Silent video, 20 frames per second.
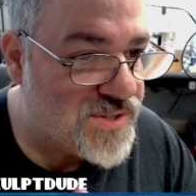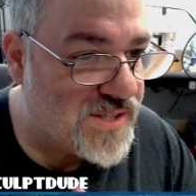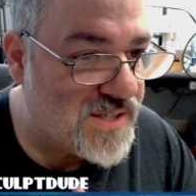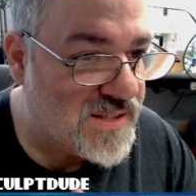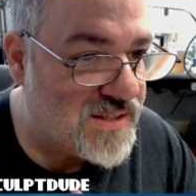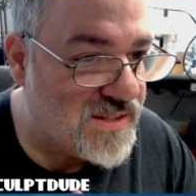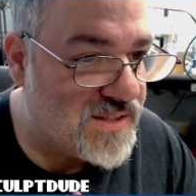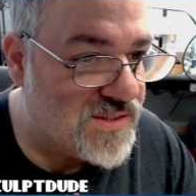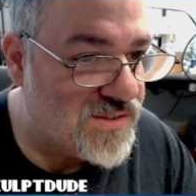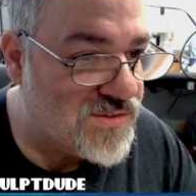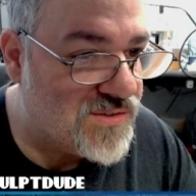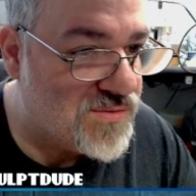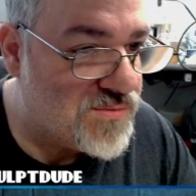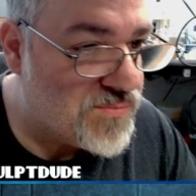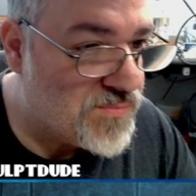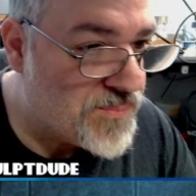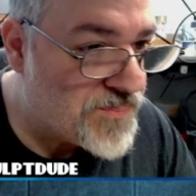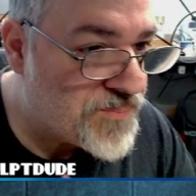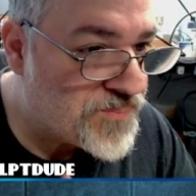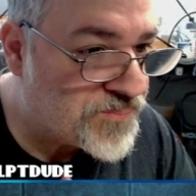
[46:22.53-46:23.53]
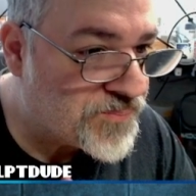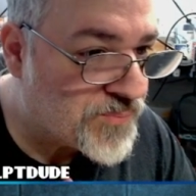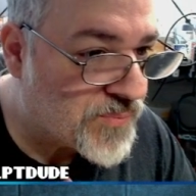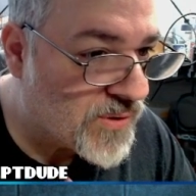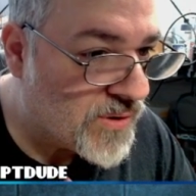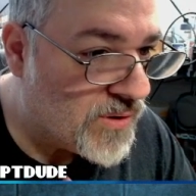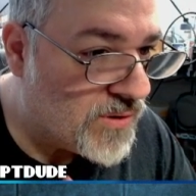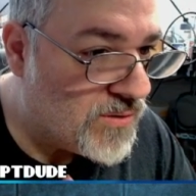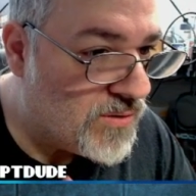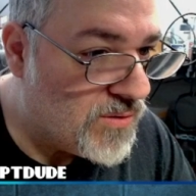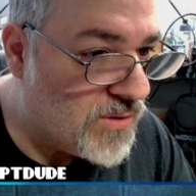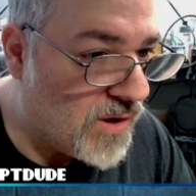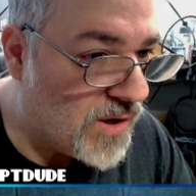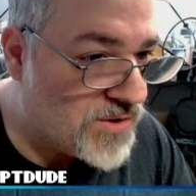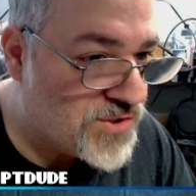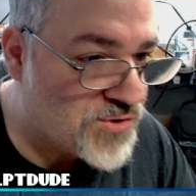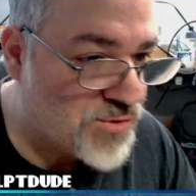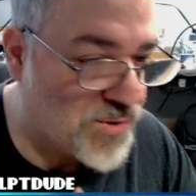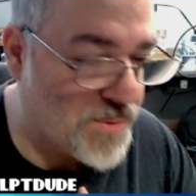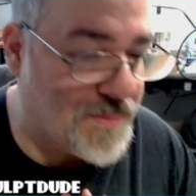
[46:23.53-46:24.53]
and then
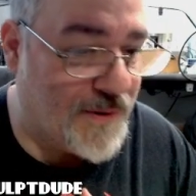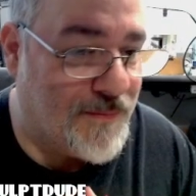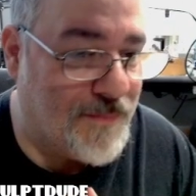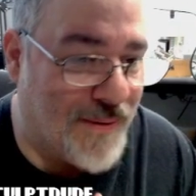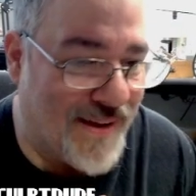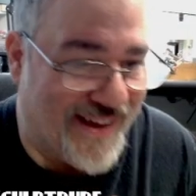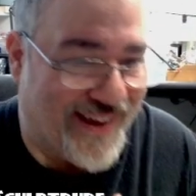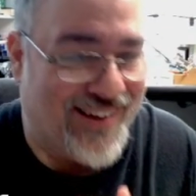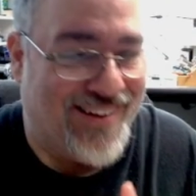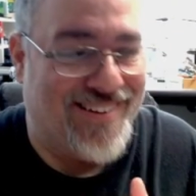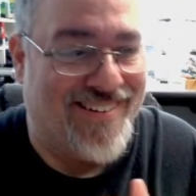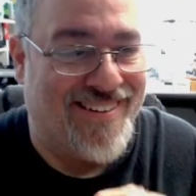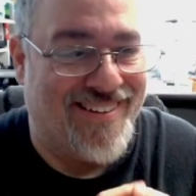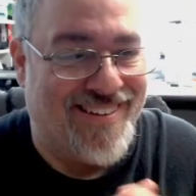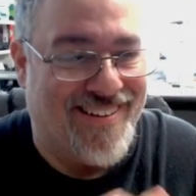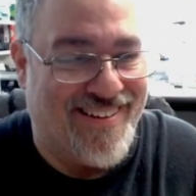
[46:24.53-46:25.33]
stripping paint.